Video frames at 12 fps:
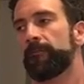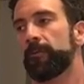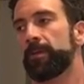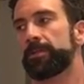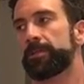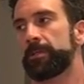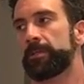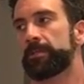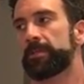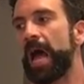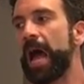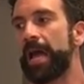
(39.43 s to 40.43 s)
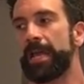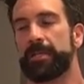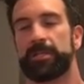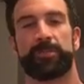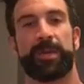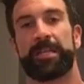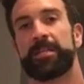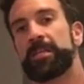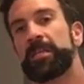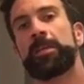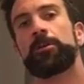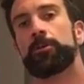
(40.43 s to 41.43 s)
For instance, I spent
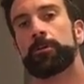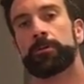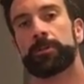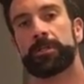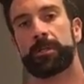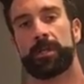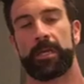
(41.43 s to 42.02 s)
years